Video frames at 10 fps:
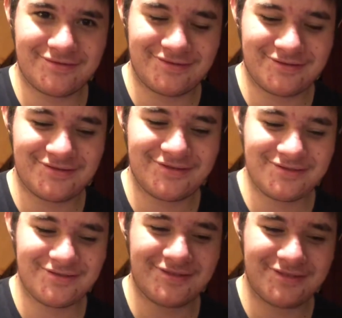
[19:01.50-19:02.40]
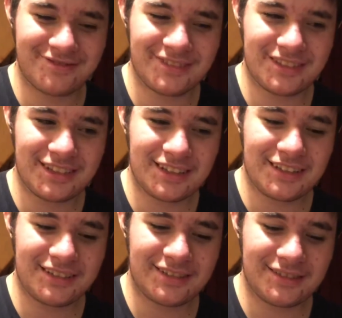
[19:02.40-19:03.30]
enough amount of money,
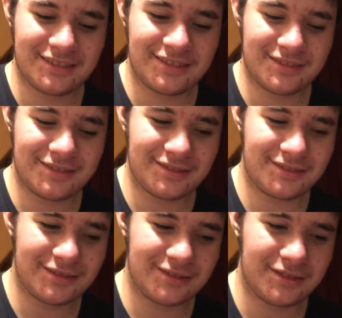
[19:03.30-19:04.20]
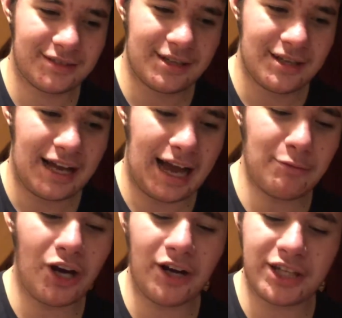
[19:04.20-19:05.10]
and enough time I
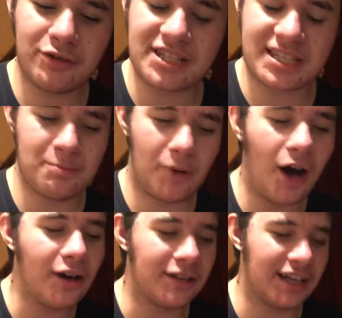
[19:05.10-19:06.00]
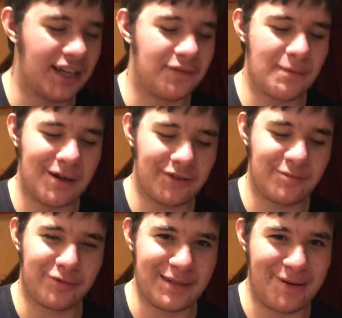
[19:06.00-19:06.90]
would argue a small enough amount of
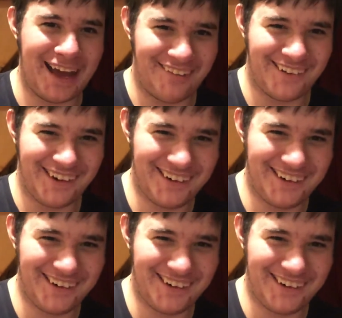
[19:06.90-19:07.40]
brain power.